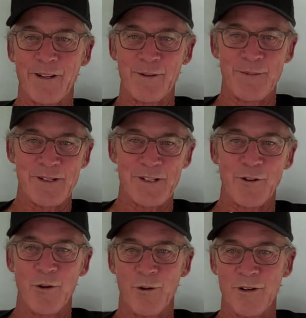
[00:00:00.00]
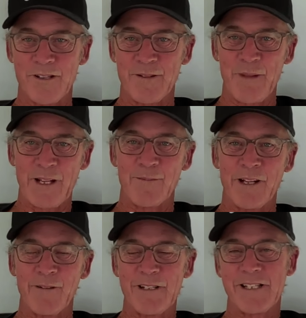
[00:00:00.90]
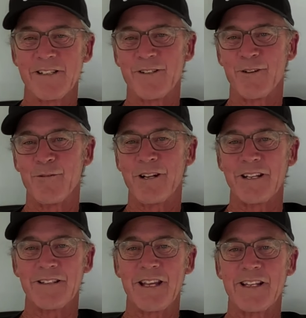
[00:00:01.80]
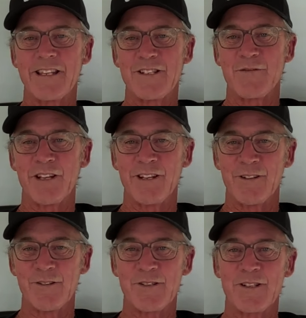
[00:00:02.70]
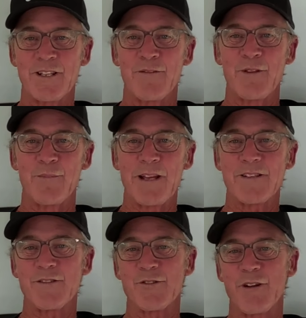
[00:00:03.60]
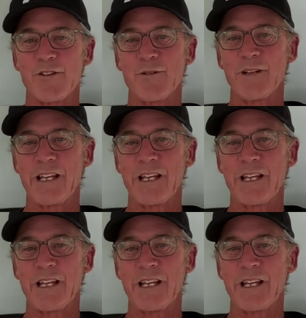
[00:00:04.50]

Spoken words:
them as a course and make money, we said, we're going to take these videos, give the best instruction we